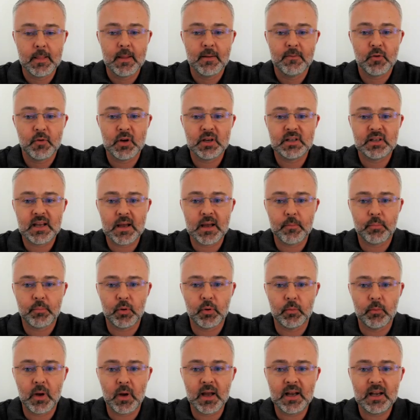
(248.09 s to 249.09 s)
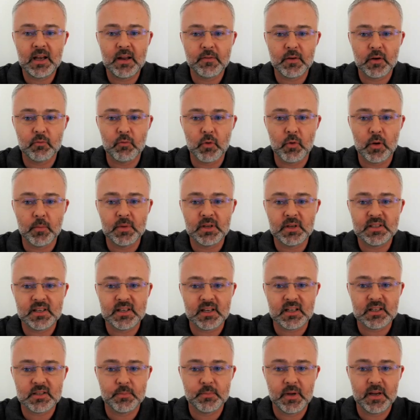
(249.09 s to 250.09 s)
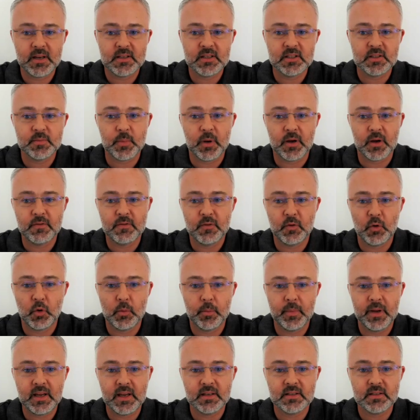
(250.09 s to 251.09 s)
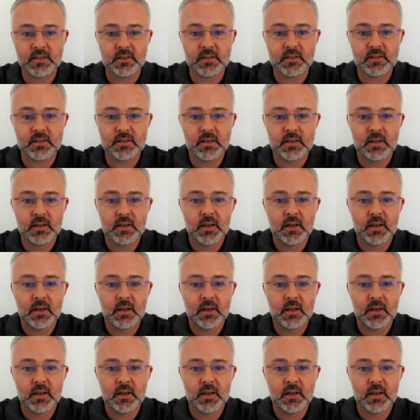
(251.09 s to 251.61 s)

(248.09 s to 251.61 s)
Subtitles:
For example, my living room is 6 meters by 4 meters.